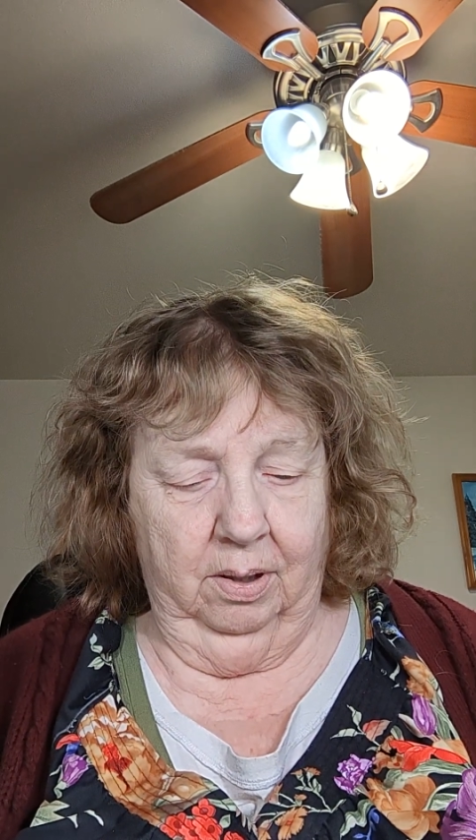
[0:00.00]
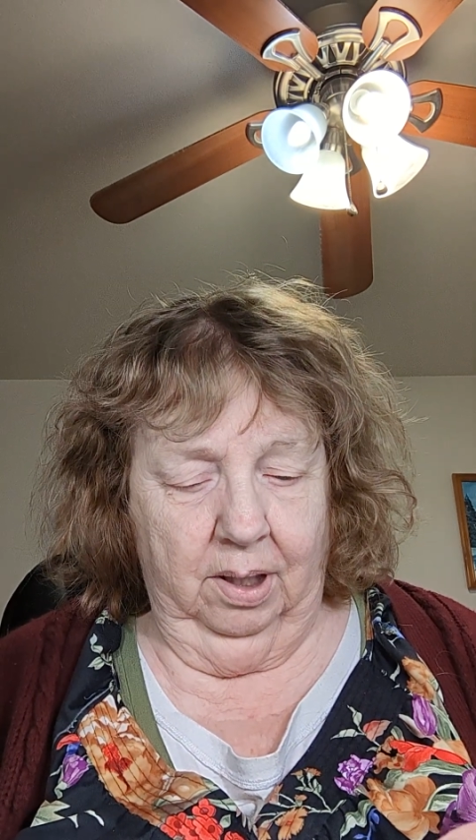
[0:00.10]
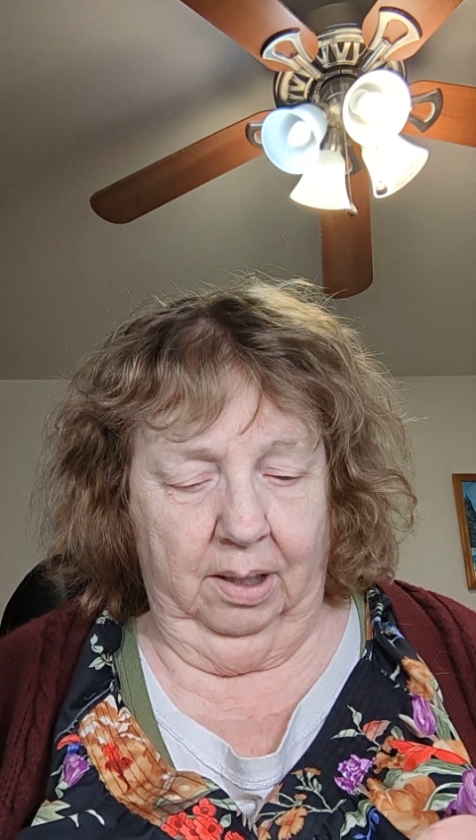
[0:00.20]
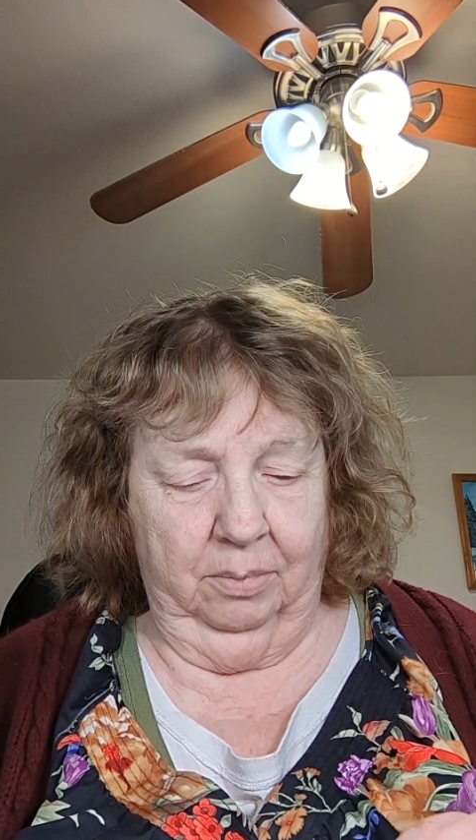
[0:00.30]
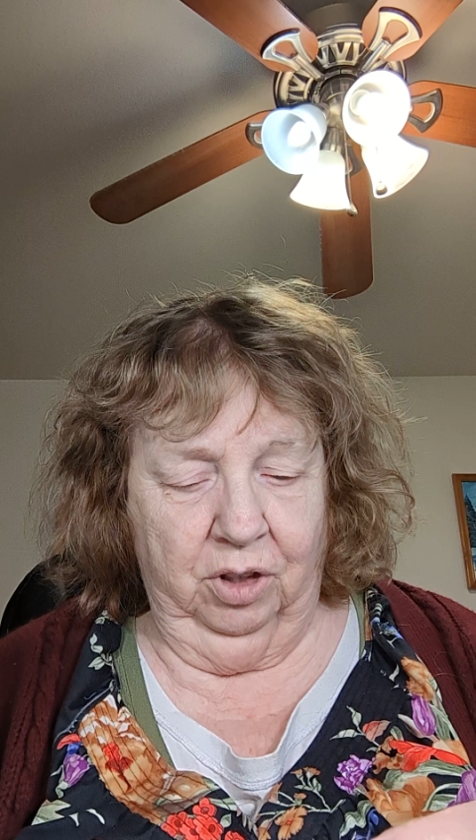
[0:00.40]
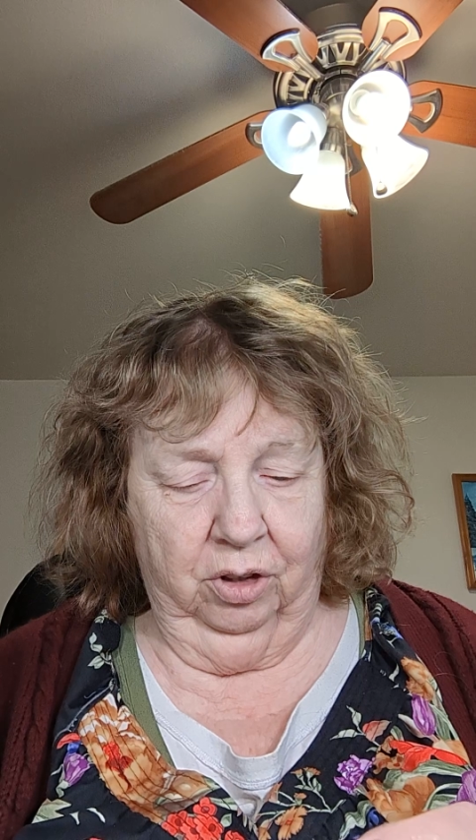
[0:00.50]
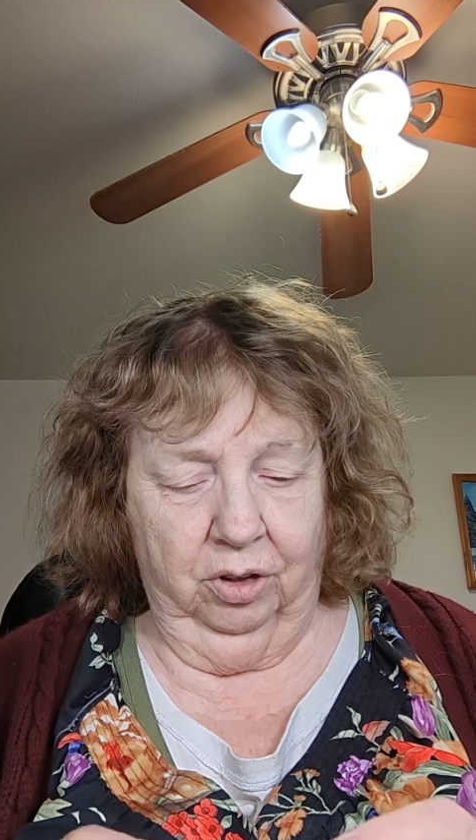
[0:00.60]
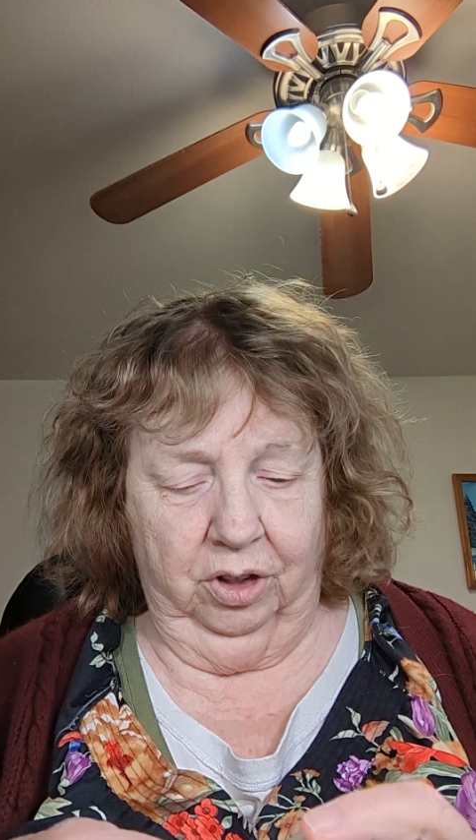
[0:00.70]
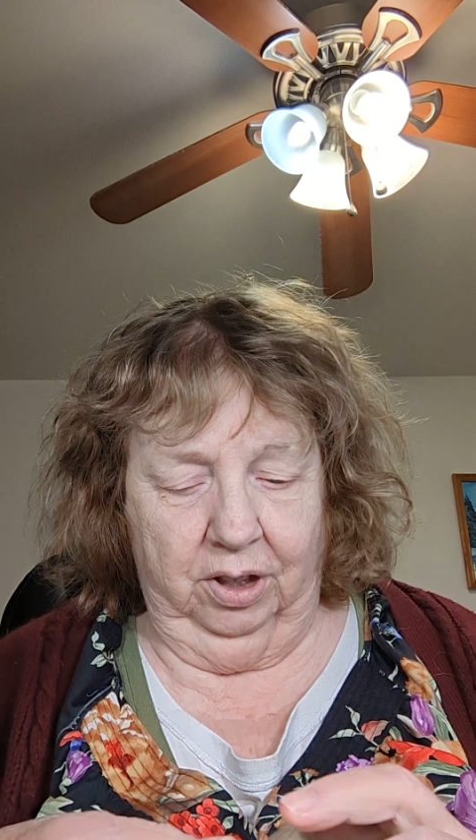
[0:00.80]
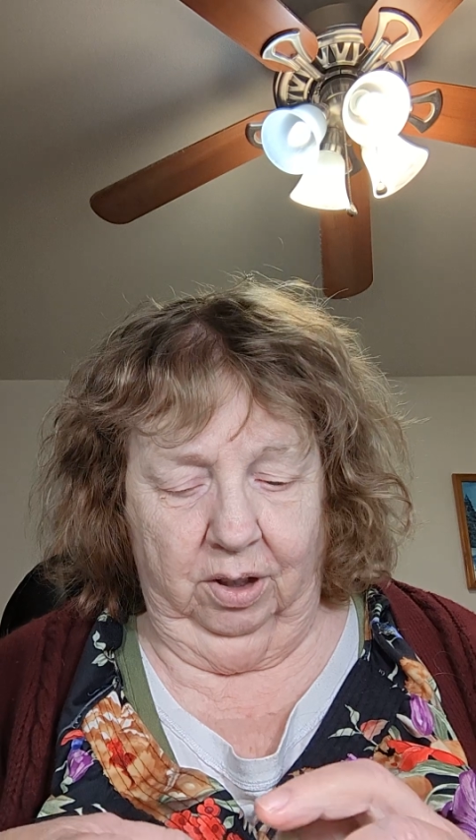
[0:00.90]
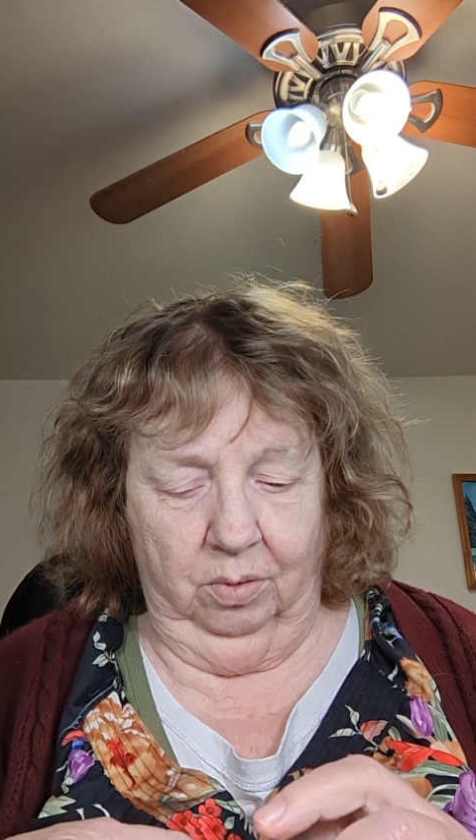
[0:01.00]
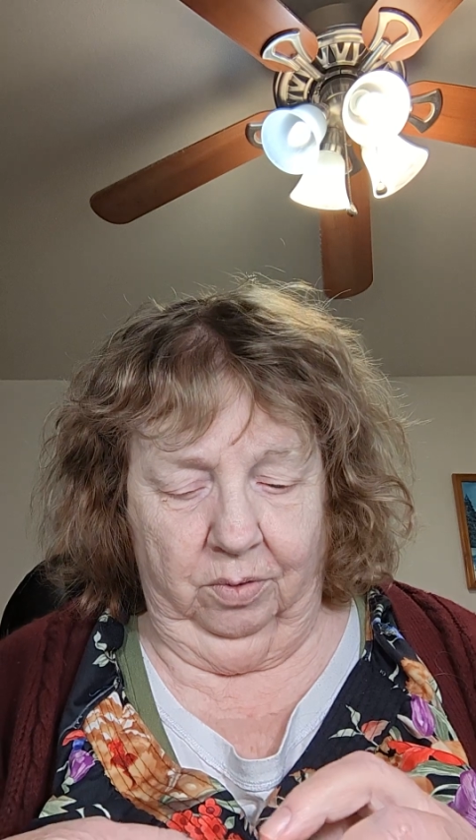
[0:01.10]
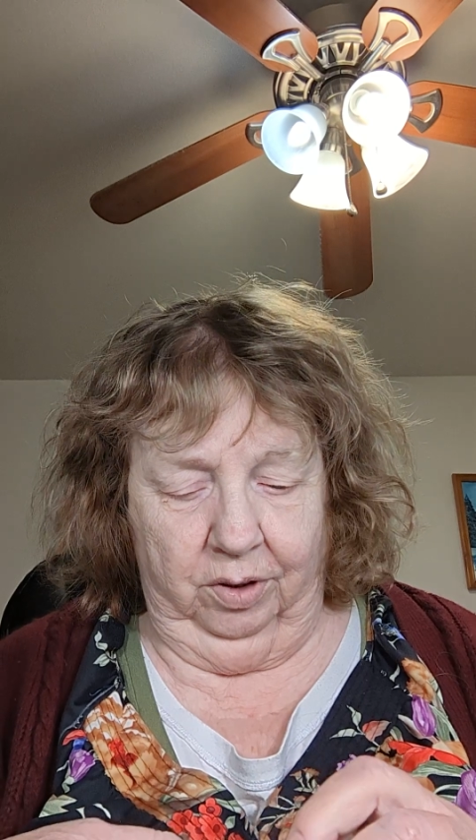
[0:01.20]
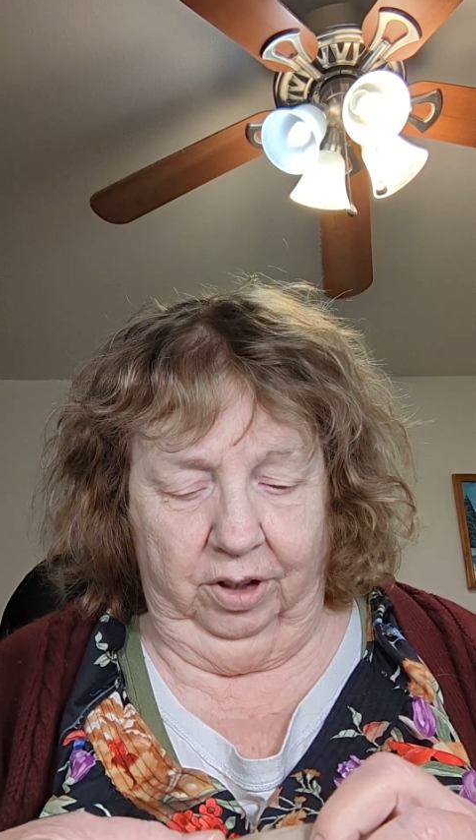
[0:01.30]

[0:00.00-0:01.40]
time church is over.